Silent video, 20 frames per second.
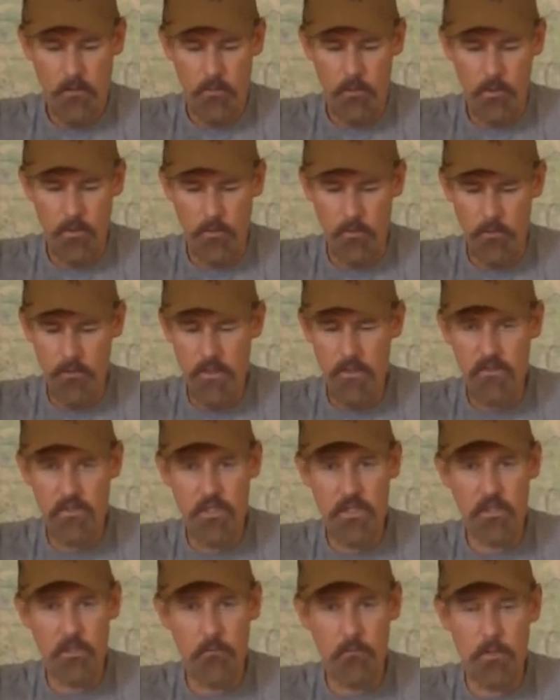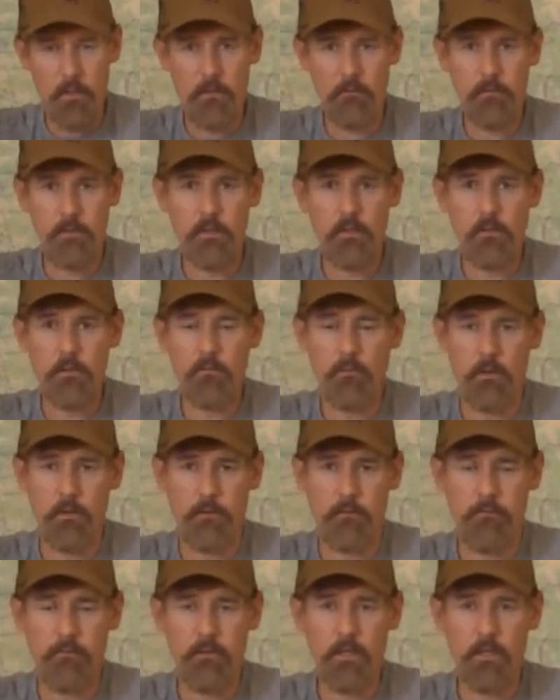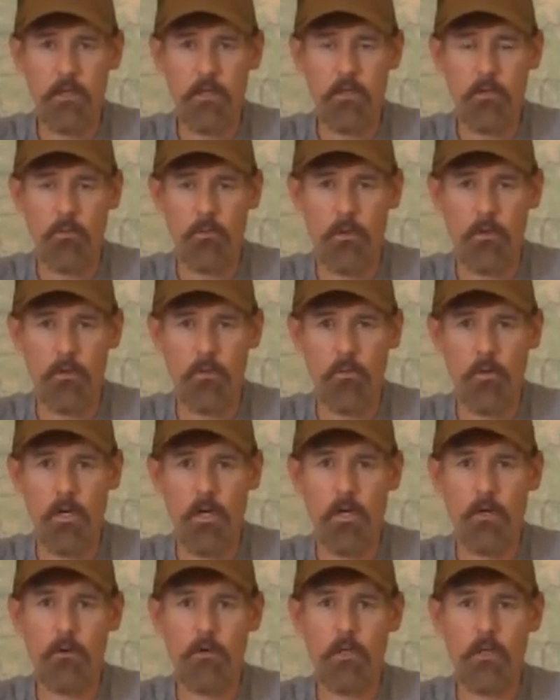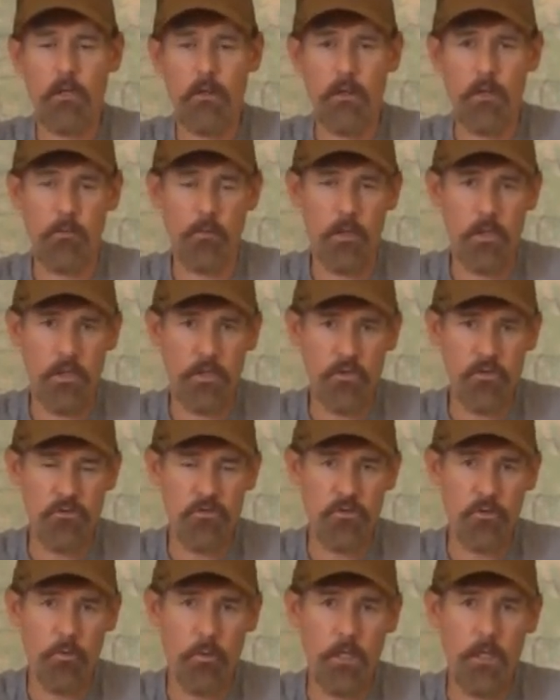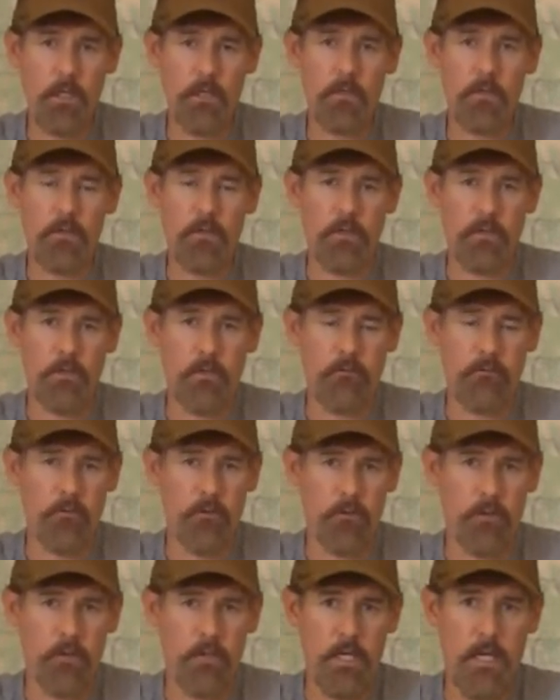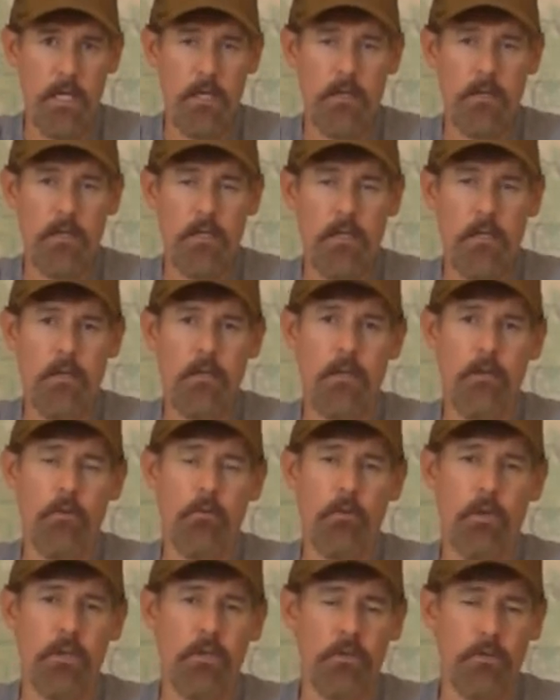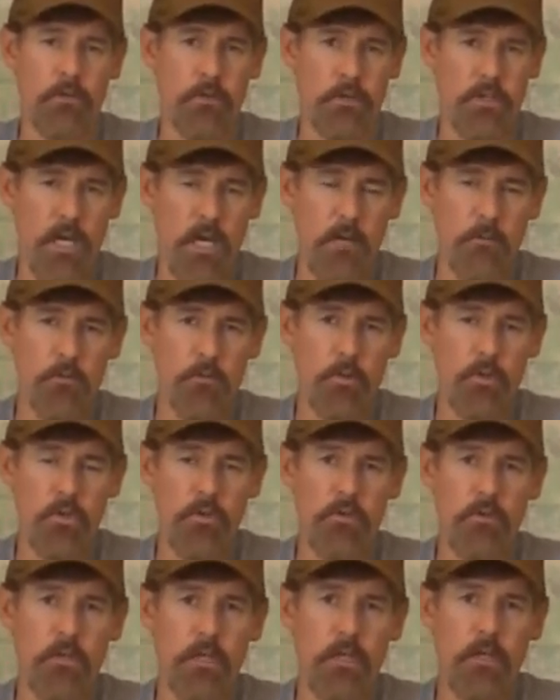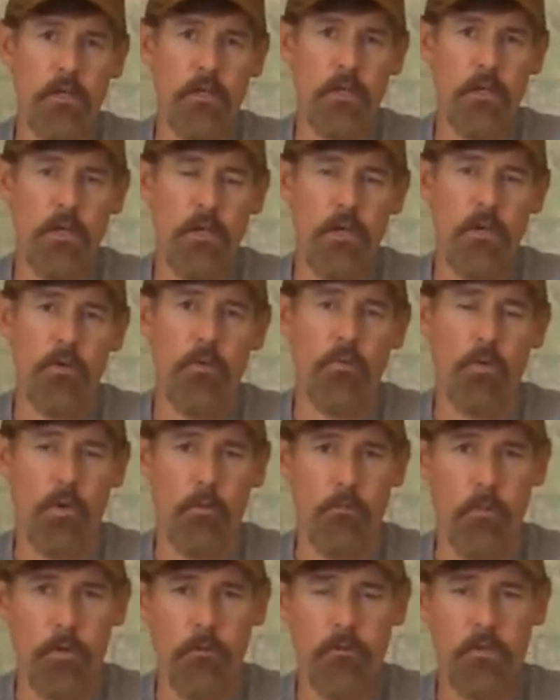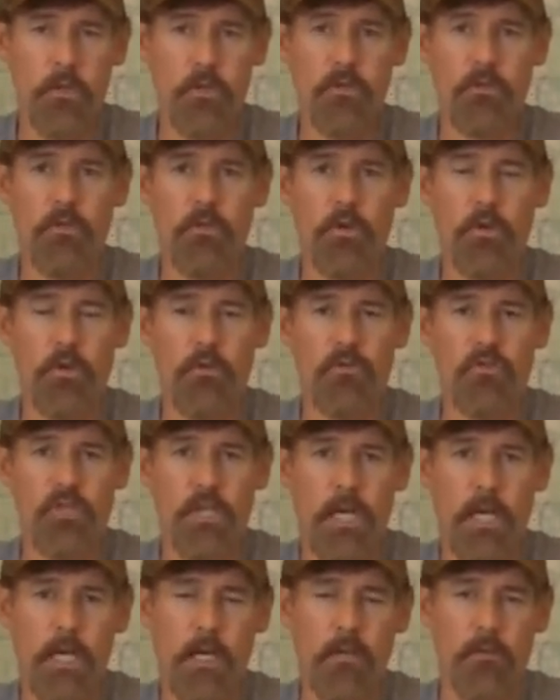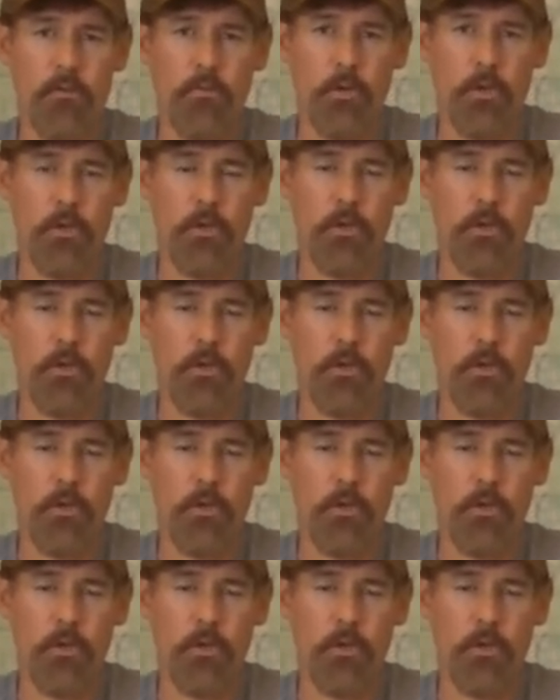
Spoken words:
We know where these deer are moving, where they're feeding, and where they're watering, and then we use the wind for the day, the times when you're there, we're moving you to those stands where